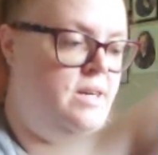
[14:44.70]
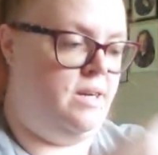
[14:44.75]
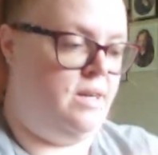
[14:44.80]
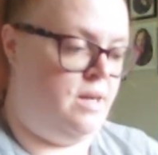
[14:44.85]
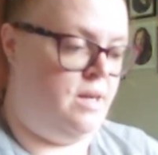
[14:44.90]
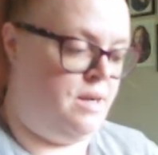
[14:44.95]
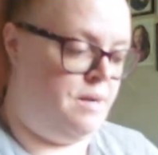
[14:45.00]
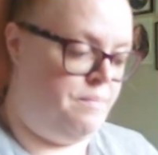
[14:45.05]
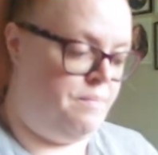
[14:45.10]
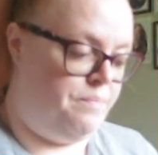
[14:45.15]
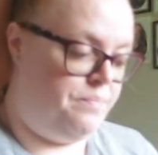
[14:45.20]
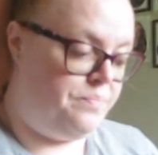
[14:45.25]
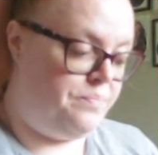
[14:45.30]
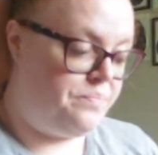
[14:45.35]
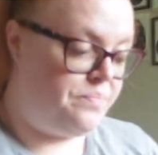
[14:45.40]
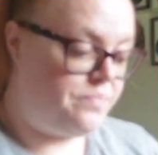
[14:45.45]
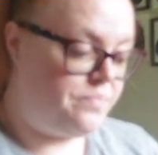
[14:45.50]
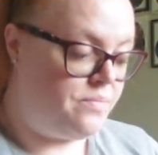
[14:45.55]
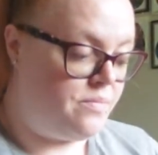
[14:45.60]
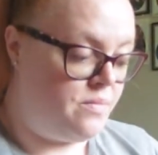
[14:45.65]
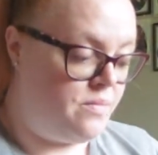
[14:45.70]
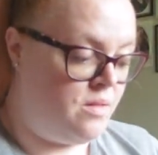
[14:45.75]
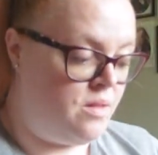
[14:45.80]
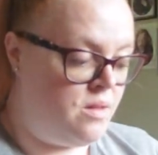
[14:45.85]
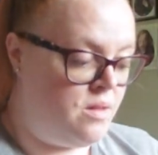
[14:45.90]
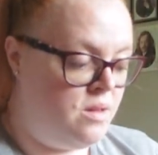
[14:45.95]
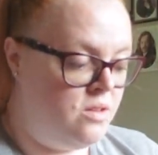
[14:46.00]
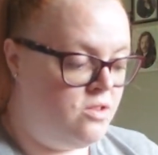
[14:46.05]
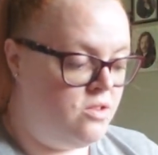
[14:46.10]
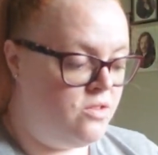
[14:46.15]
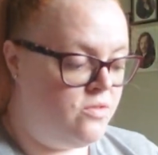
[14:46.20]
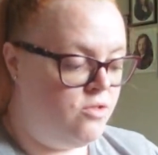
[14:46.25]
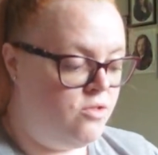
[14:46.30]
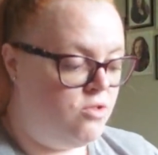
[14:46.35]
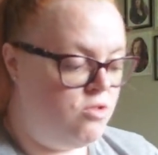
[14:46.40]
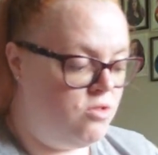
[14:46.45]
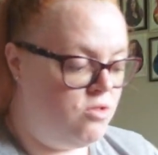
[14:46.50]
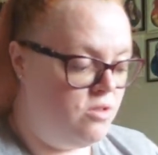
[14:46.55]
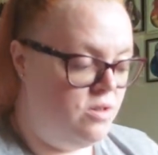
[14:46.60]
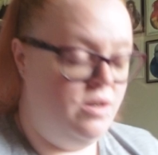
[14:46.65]
I just
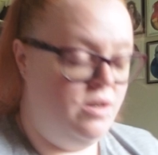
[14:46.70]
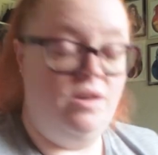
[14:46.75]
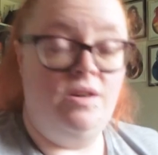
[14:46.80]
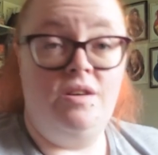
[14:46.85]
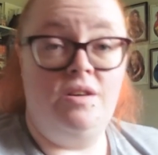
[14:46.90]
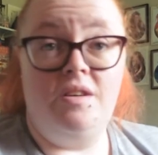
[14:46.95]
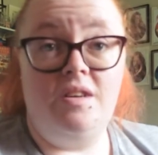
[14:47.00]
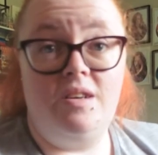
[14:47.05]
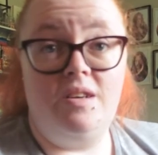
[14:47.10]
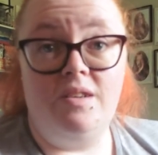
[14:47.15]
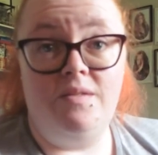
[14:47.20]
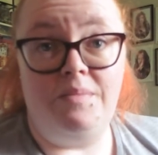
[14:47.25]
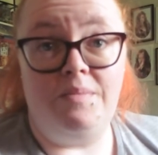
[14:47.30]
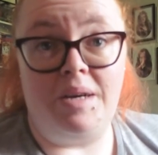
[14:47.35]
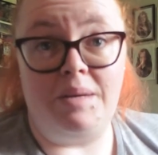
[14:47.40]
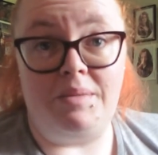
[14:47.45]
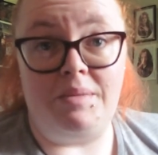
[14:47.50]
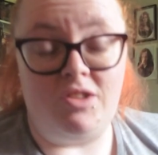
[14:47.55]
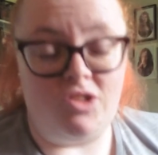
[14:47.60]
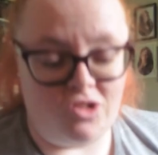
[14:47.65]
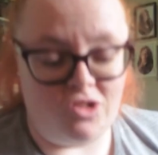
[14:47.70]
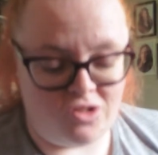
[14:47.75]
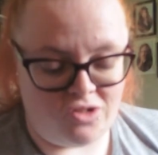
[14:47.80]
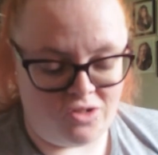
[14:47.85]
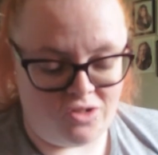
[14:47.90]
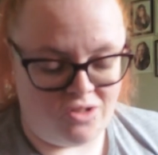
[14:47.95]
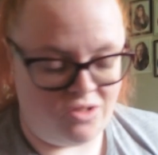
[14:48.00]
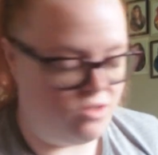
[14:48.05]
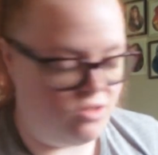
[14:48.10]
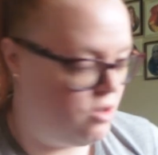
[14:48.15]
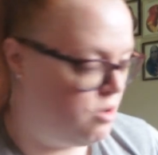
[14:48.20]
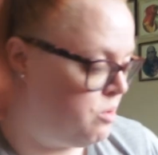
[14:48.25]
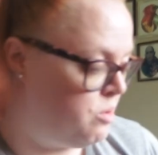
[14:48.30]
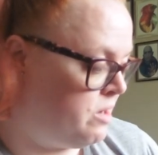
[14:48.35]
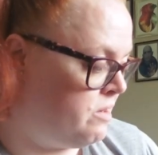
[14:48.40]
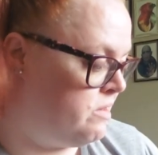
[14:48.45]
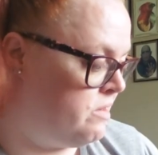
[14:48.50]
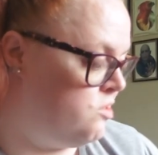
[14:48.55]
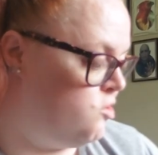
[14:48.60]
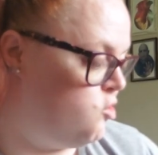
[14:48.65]
thought of maybe just not
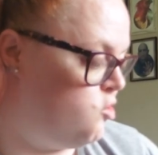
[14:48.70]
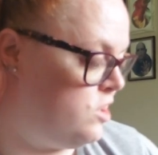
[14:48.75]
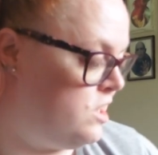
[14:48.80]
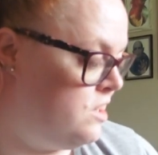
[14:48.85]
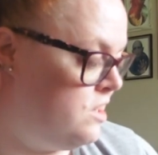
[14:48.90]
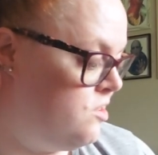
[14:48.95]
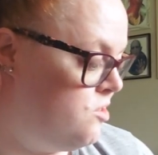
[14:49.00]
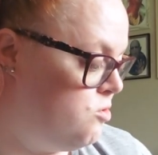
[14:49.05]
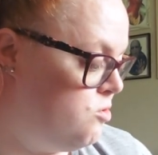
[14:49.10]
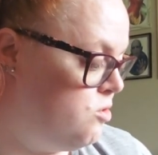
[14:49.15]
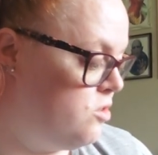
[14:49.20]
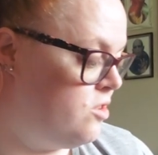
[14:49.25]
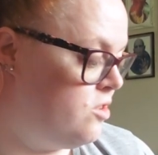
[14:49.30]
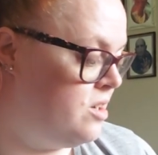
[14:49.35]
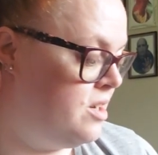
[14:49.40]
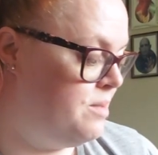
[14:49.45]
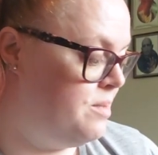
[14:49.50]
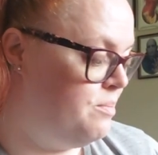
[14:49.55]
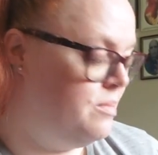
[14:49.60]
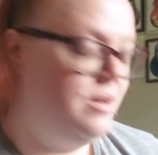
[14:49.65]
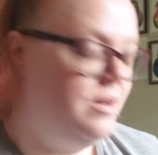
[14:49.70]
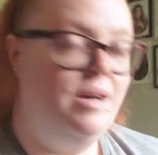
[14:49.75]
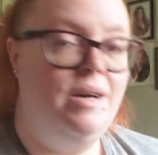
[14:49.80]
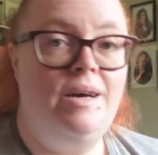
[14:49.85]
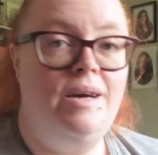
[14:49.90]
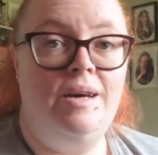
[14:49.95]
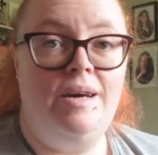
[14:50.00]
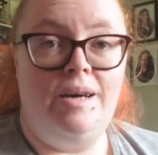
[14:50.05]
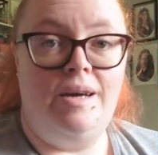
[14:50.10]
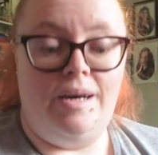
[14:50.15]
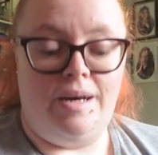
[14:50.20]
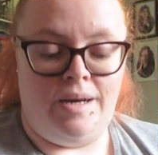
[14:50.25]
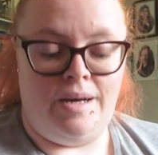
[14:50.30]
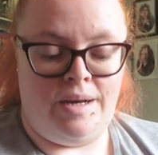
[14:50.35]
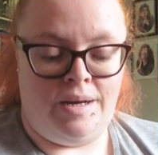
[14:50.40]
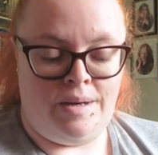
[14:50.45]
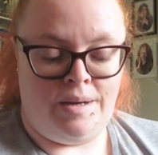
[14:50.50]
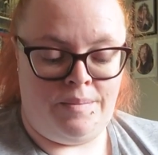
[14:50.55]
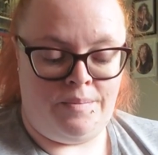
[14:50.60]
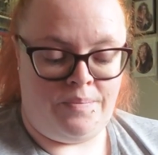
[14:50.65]
wearing jeans all the time.
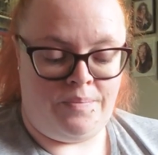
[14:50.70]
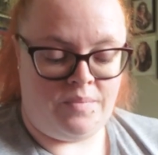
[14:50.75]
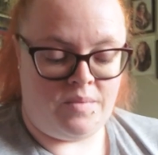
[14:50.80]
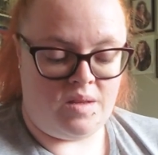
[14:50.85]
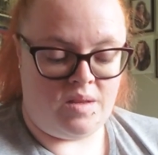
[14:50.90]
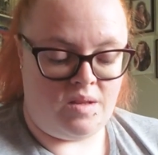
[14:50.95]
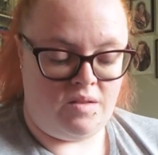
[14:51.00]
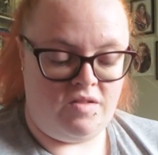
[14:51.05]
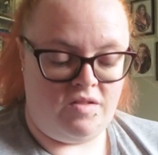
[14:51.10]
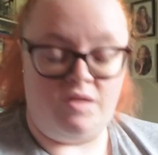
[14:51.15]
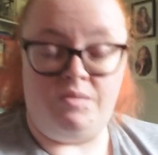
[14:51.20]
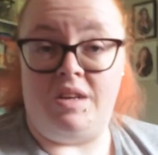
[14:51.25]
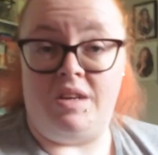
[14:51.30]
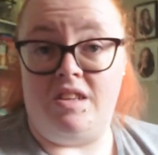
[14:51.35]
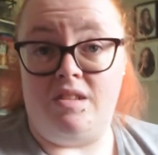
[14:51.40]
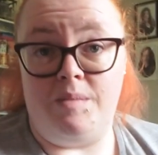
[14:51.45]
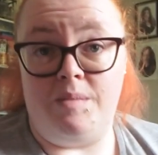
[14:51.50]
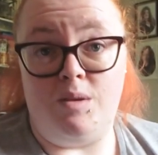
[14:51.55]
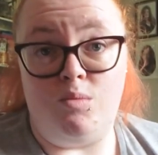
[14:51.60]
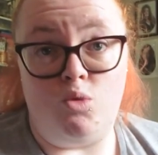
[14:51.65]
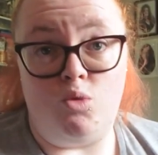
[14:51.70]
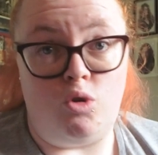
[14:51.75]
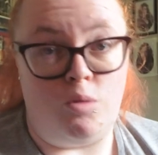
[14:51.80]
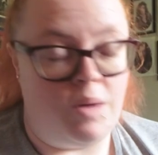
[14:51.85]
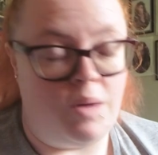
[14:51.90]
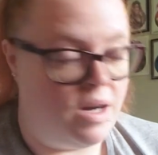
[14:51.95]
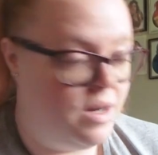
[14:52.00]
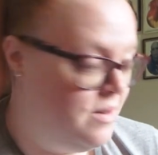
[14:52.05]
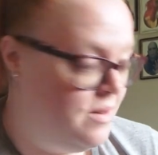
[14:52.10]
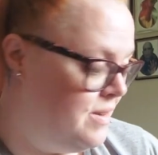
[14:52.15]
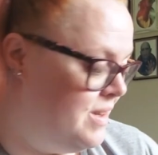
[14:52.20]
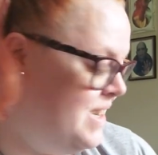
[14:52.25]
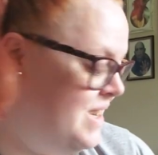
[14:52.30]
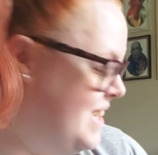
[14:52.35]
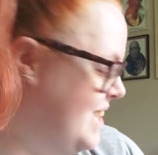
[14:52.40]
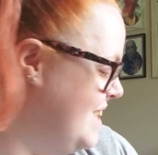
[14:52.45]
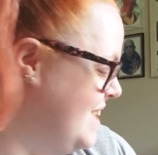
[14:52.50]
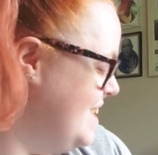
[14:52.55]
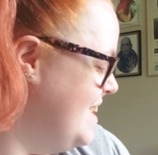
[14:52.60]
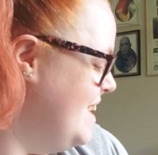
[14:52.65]
Obviously when it's a bit warmer.
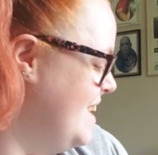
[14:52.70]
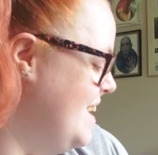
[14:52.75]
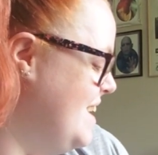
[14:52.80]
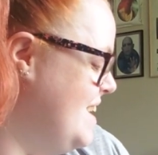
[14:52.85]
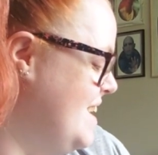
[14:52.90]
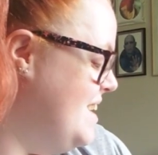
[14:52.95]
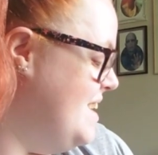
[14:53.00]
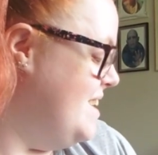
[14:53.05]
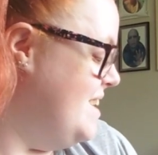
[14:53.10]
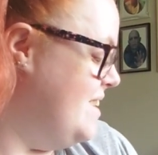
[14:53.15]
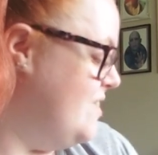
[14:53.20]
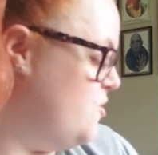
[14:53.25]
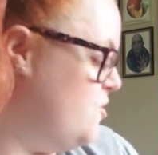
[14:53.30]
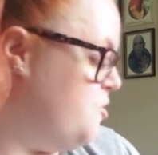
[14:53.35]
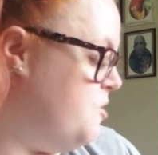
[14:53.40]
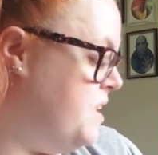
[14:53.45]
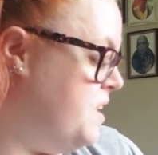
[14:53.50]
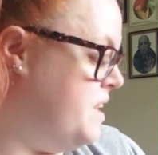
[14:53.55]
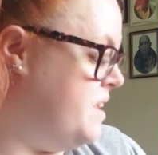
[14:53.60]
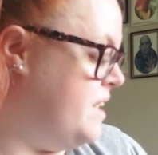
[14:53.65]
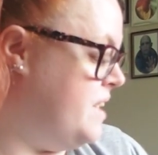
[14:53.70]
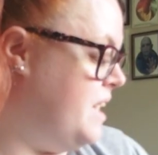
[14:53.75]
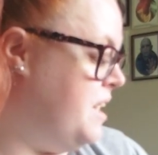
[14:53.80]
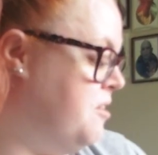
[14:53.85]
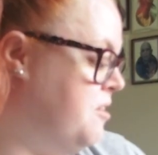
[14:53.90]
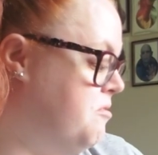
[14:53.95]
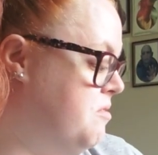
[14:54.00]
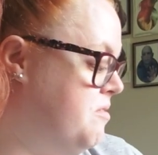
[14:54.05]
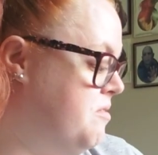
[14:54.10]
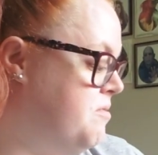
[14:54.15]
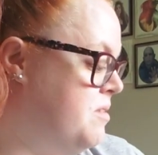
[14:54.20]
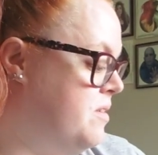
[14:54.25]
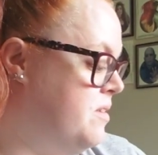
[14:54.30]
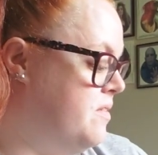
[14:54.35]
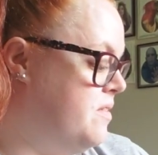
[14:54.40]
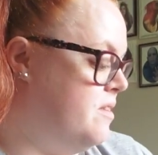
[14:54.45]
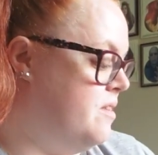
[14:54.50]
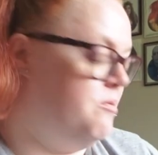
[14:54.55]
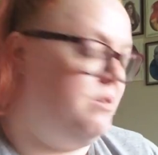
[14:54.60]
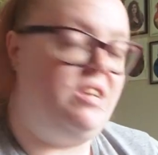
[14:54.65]
Trying that out with one
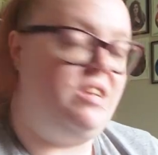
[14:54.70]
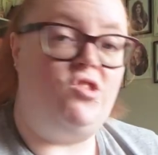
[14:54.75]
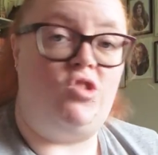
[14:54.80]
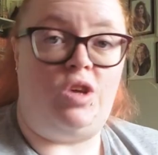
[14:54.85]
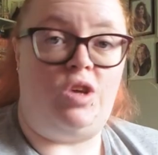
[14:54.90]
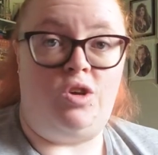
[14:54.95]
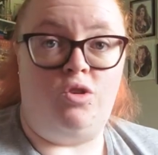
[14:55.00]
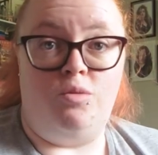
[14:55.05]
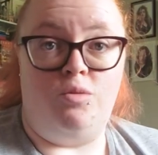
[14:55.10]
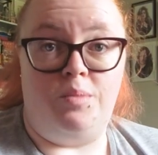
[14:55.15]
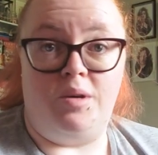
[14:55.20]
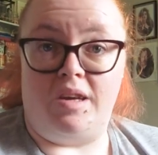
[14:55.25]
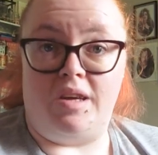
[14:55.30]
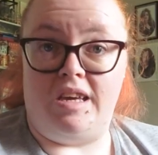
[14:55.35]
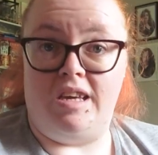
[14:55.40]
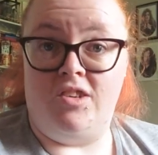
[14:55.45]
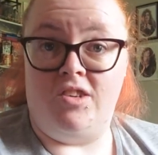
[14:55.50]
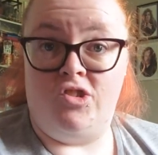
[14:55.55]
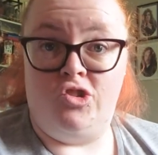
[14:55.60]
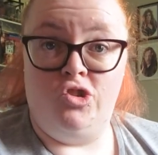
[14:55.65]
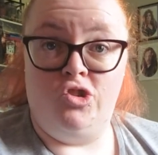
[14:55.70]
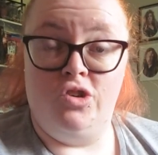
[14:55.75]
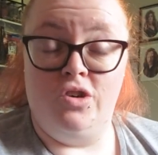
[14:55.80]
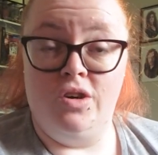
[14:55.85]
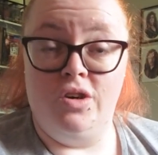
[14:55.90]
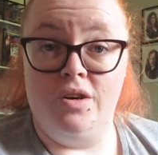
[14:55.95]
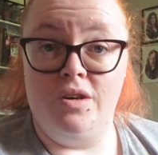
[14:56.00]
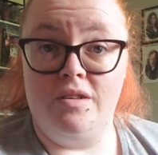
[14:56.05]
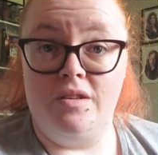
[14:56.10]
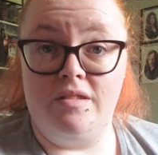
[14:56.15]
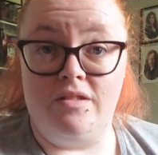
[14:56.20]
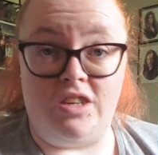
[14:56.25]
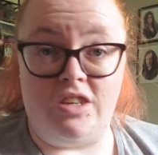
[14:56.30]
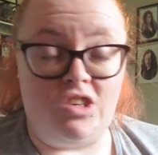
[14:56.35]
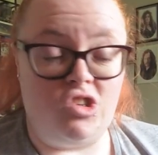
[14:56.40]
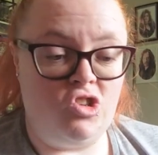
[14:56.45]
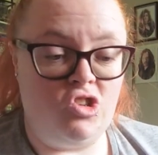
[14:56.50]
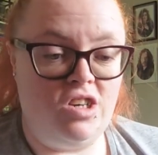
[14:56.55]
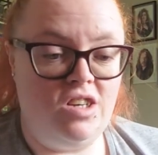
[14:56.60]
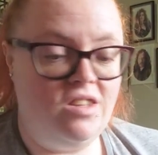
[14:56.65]
of the witchy or bookish
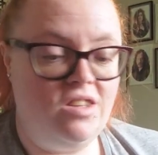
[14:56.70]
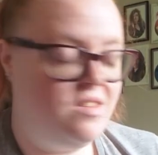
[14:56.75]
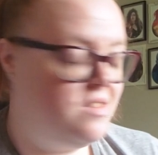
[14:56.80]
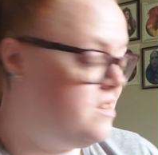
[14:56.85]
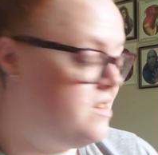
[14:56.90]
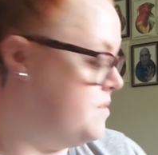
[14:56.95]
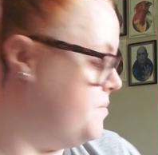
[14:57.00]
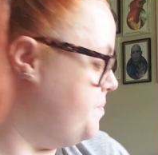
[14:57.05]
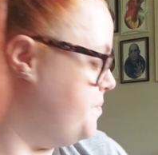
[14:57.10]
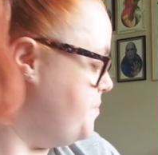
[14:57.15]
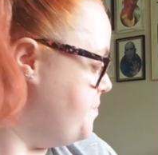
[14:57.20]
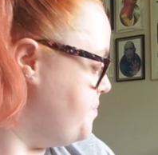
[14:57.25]
t-shirts.